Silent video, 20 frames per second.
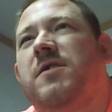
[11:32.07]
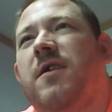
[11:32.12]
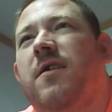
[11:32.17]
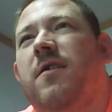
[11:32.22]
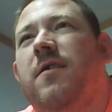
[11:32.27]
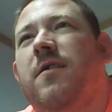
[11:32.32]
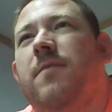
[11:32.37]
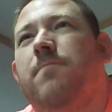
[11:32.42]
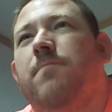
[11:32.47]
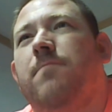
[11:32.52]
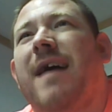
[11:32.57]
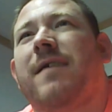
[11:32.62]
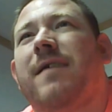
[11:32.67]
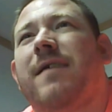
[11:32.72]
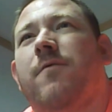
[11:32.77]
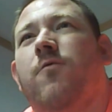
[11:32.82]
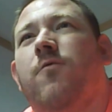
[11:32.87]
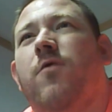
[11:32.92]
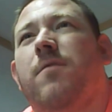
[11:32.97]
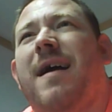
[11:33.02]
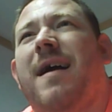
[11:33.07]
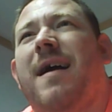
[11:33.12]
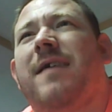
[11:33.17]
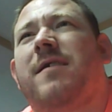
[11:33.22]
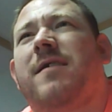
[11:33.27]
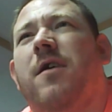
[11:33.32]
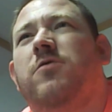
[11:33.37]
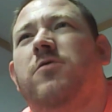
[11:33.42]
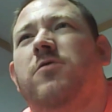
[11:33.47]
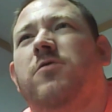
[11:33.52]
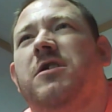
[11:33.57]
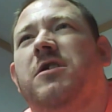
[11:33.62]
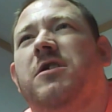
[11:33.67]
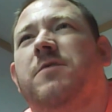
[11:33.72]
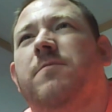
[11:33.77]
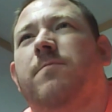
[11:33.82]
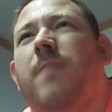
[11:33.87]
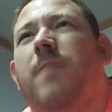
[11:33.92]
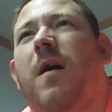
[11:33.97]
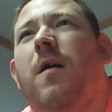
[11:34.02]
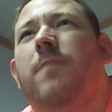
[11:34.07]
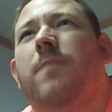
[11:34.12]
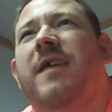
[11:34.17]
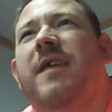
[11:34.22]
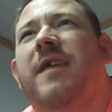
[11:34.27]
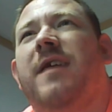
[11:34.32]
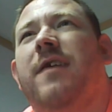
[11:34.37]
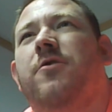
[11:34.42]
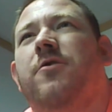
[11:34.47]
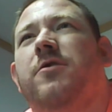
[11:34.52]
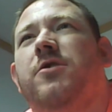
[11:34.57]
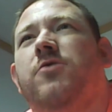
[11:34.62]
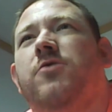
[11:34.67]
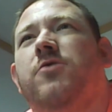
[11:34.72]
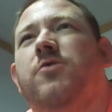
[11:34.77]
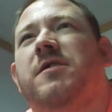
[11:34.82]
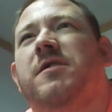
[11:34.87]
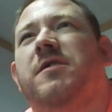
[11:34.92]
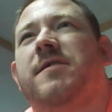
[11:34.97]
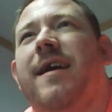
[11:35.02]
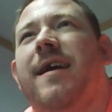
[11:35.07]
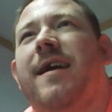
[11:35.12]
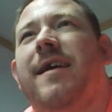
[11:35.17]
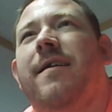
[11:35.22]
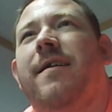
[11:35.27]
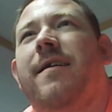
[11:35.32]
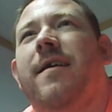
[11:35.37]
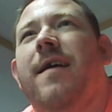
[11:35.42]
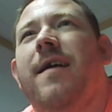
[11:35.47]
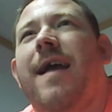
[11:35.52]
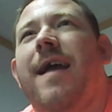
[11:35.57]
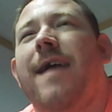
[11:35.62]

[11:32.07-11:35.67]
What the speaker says: one of my coaches, Bob Dillard, used to say,